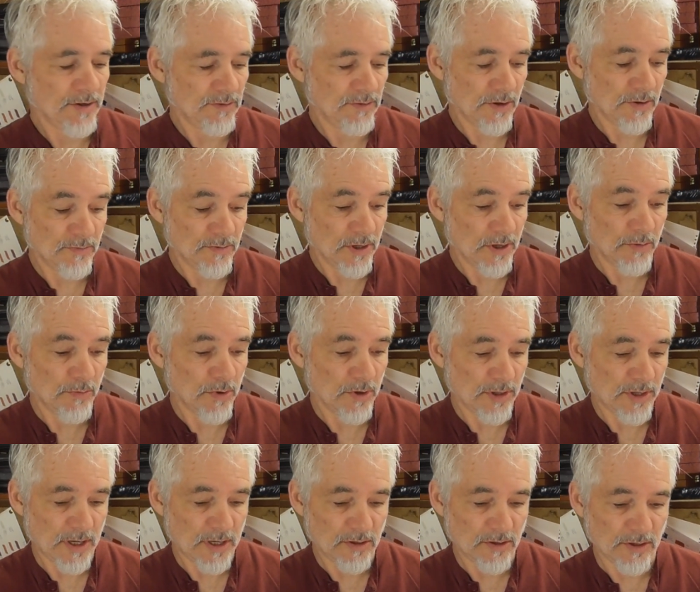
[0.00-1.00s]
don't know what
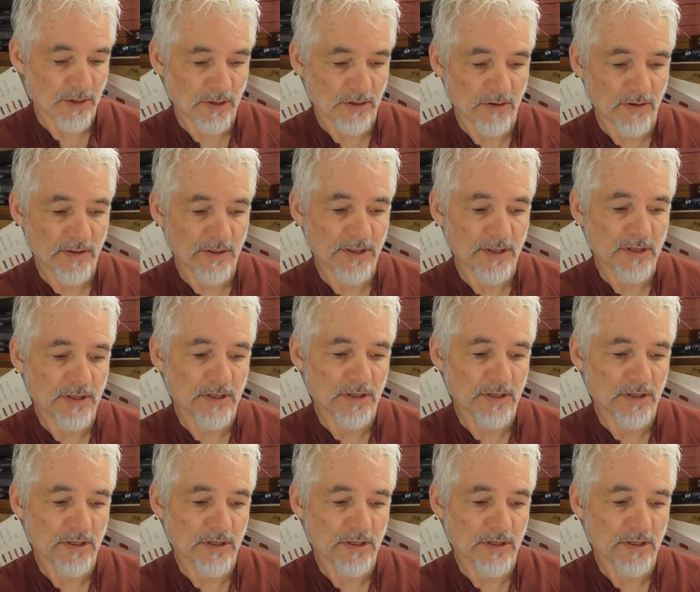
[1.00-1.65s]
they're like either,